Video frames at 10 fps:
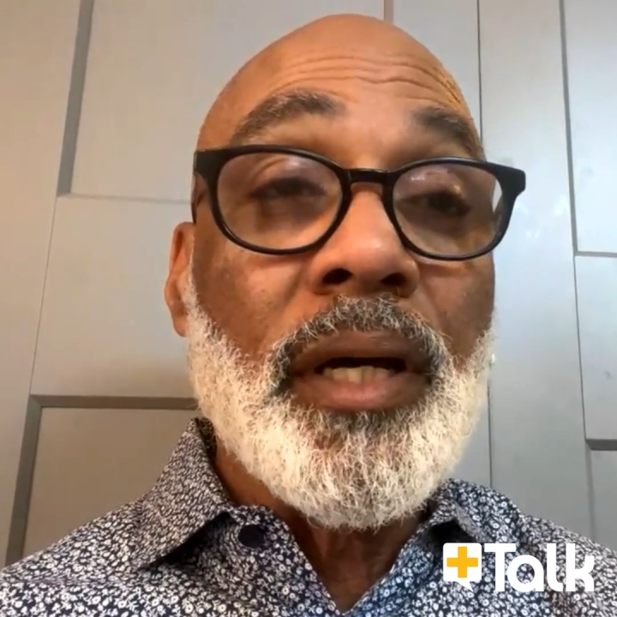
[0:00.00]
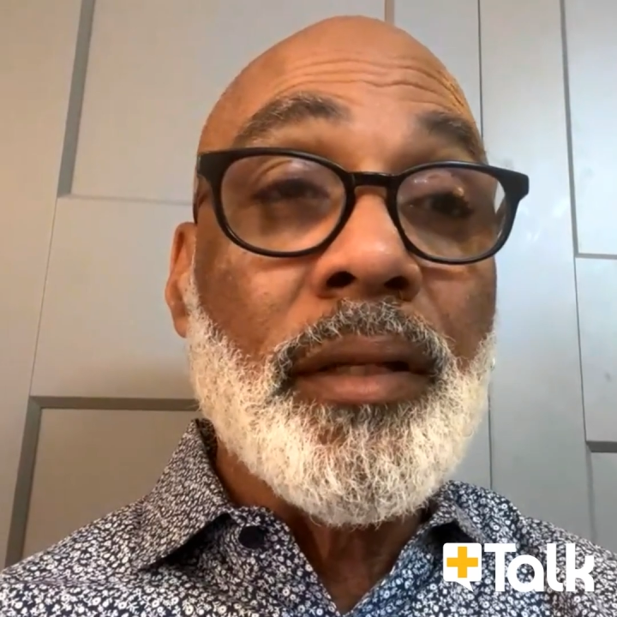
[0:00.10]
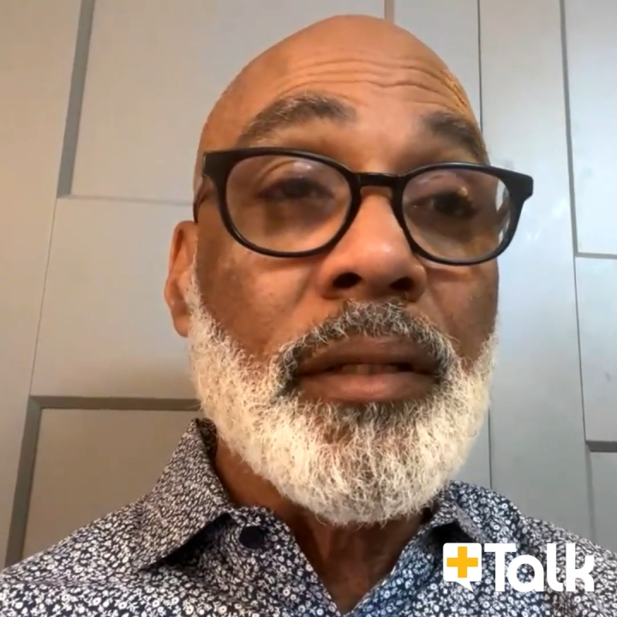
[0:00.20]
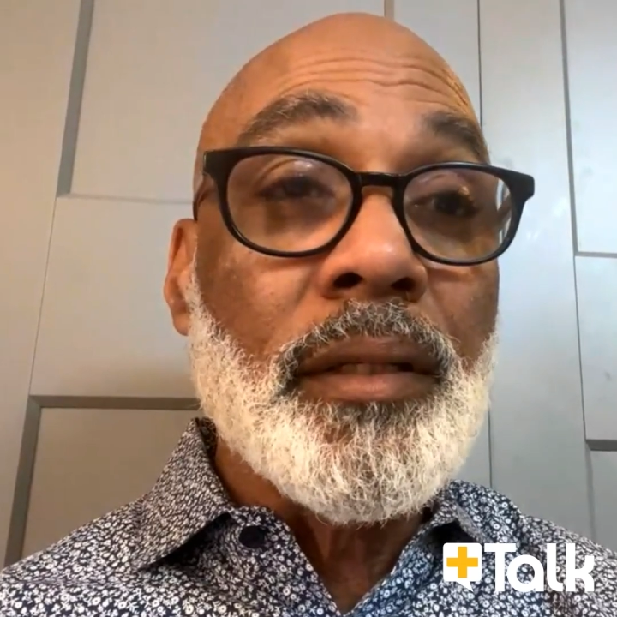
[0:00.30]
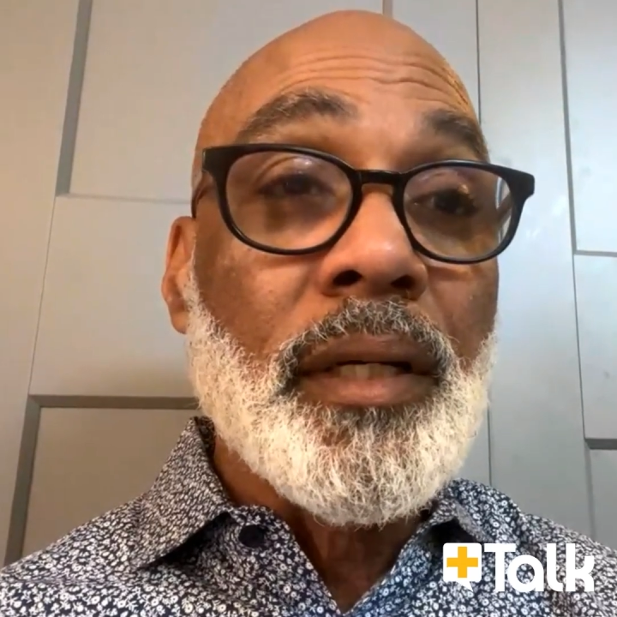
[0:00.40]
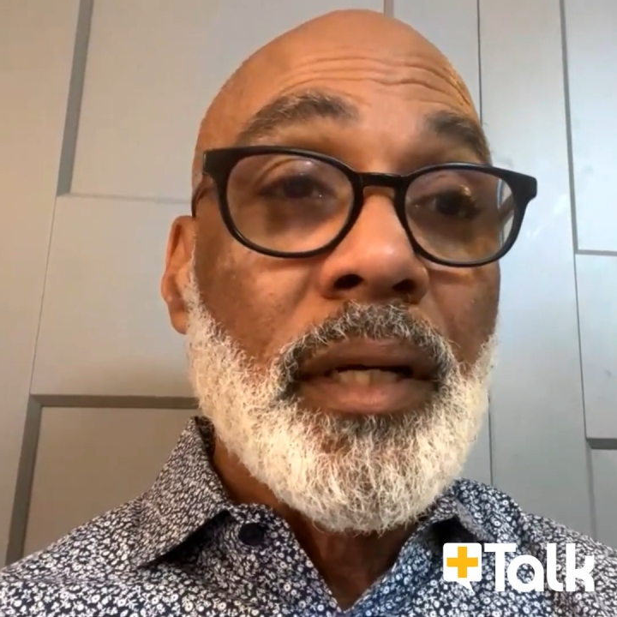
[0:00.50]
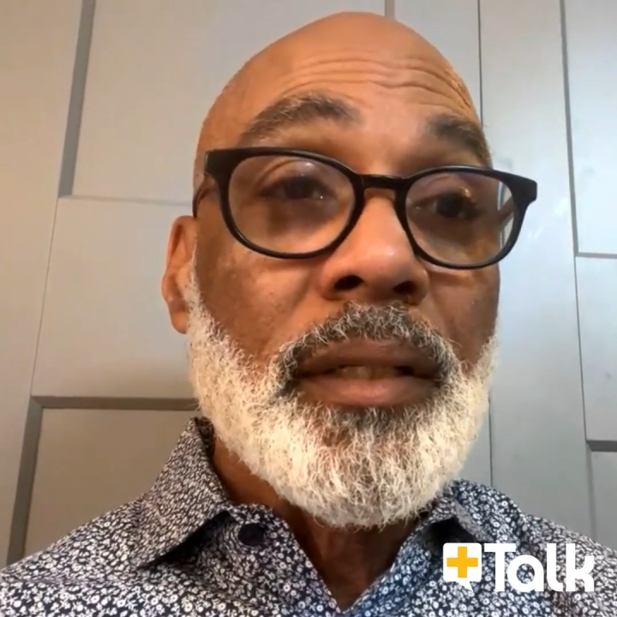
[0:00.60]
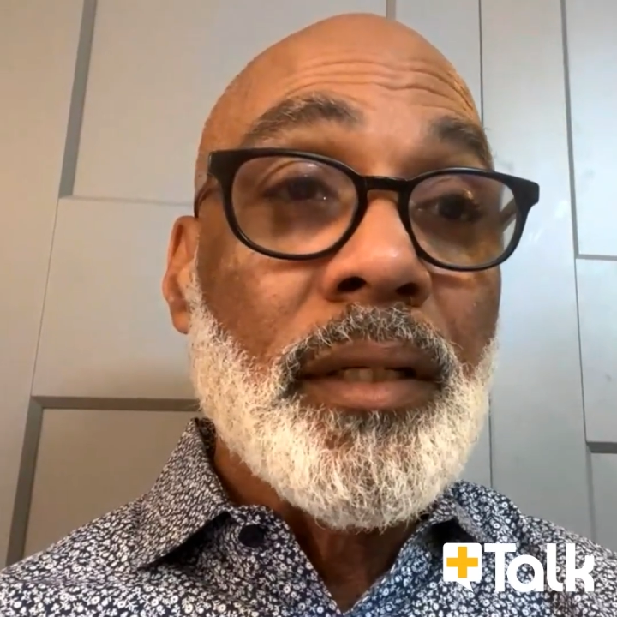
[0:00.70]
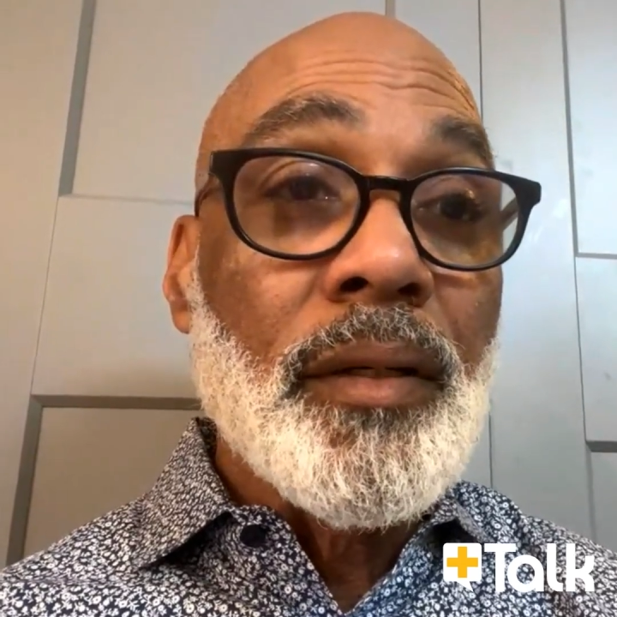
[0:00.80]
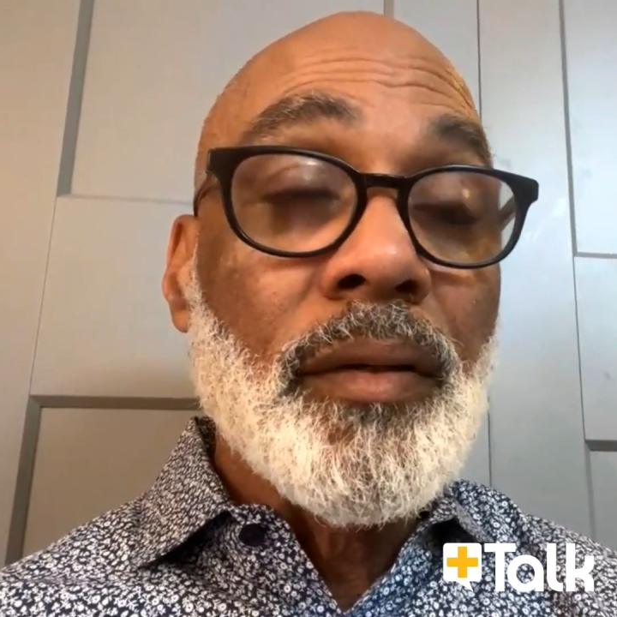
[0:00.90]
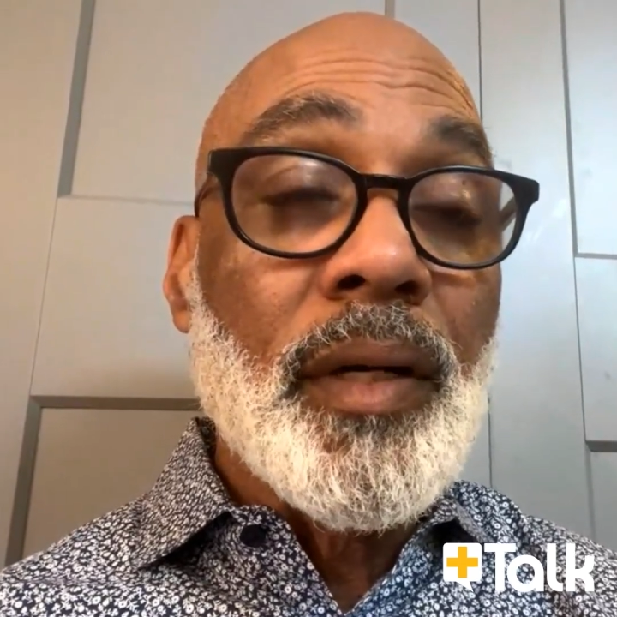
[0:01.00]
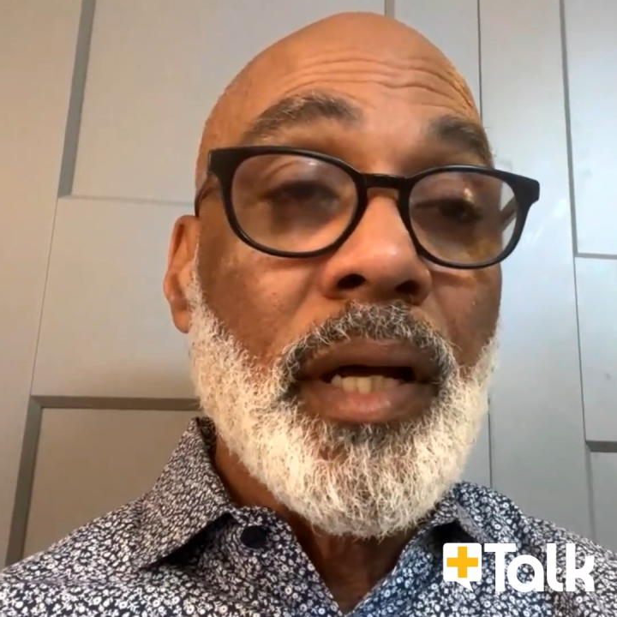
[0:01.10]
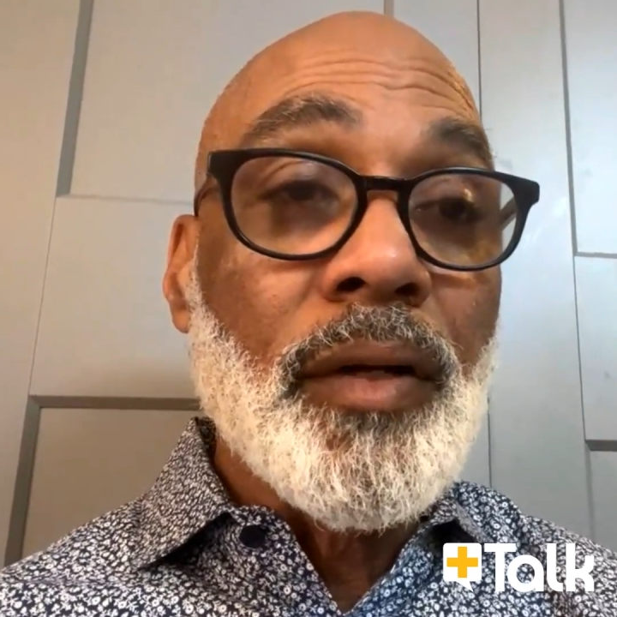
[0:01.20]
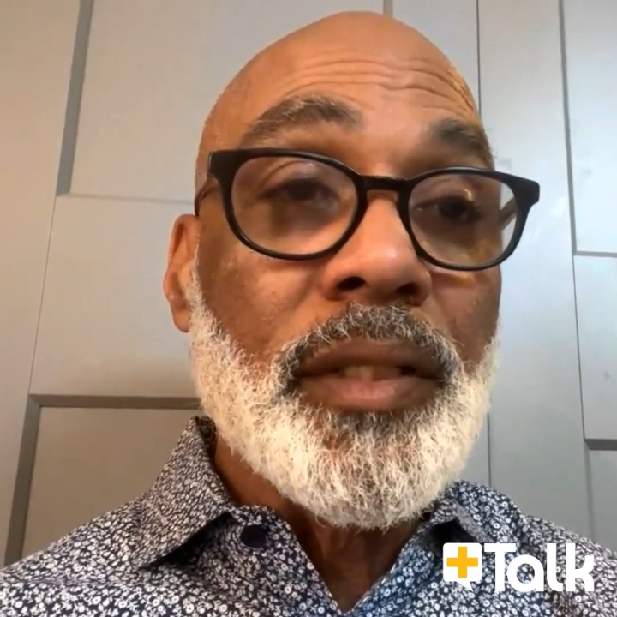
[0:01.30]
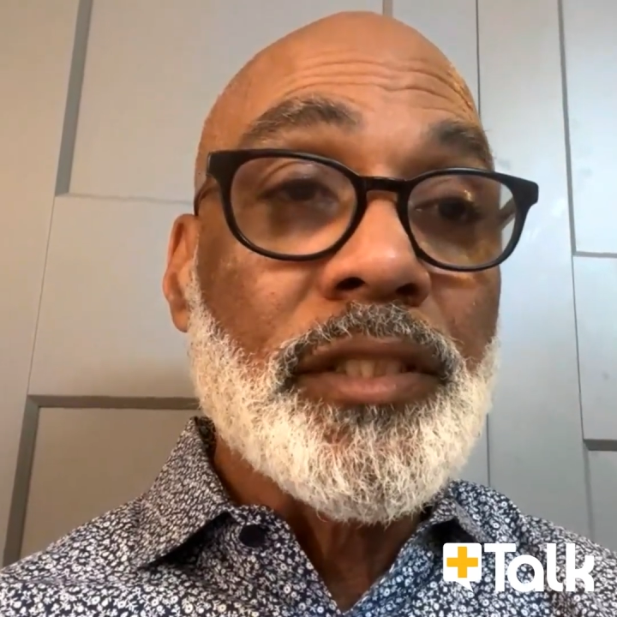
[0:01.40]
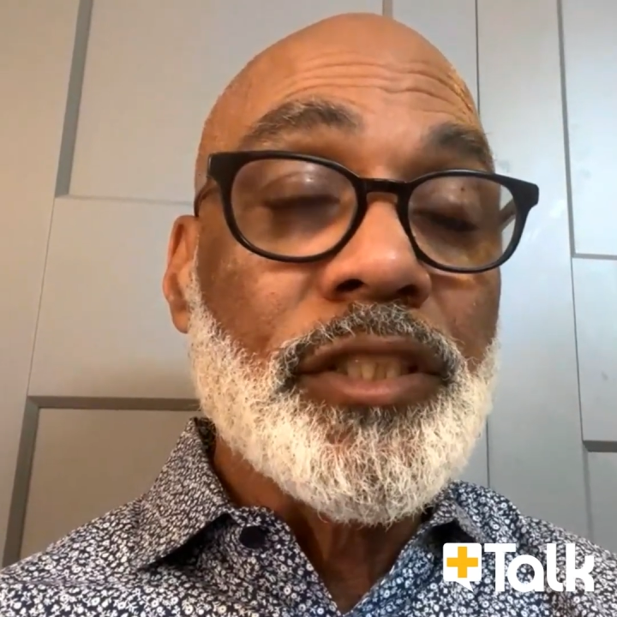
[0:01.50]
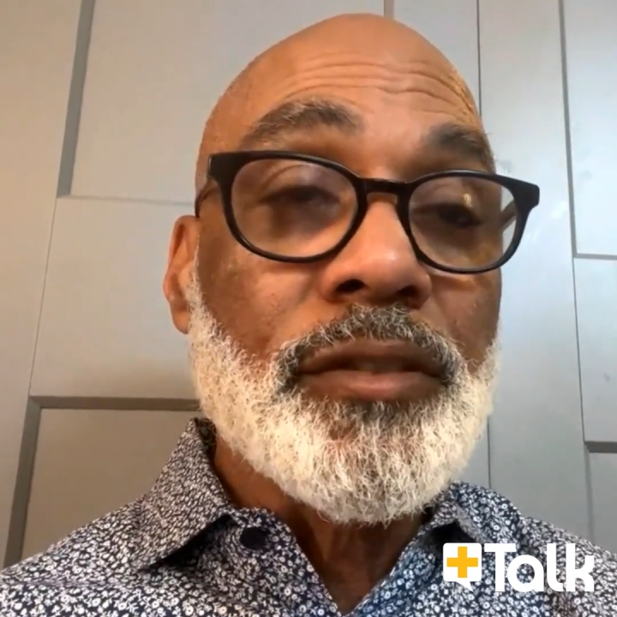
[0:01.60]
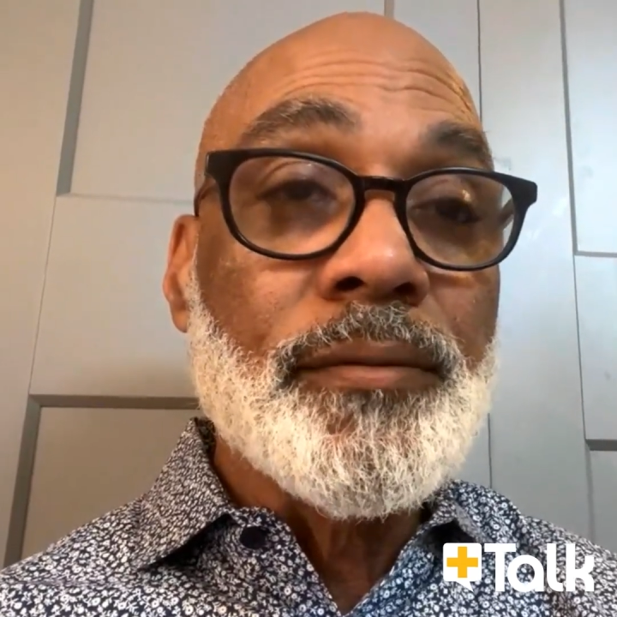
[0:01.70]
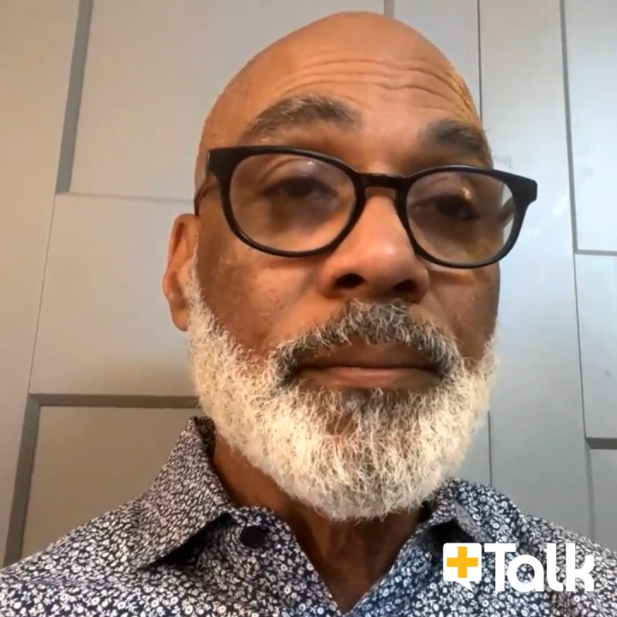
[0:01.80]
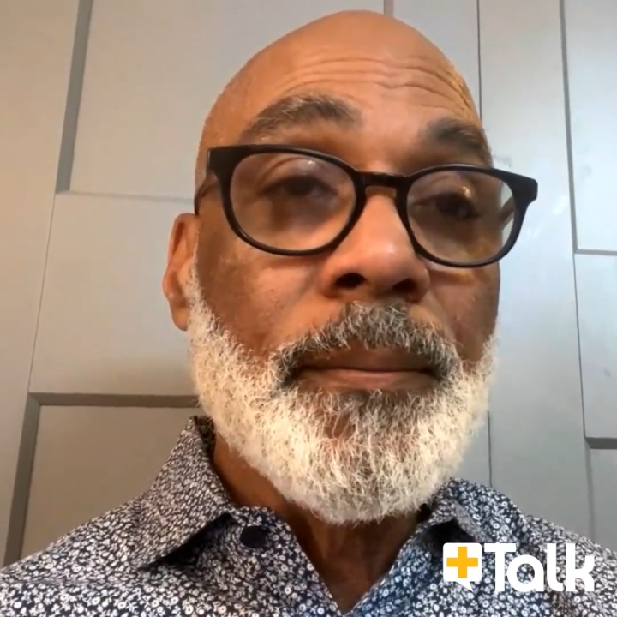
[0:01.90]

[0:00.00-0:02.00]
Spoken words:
other health issue.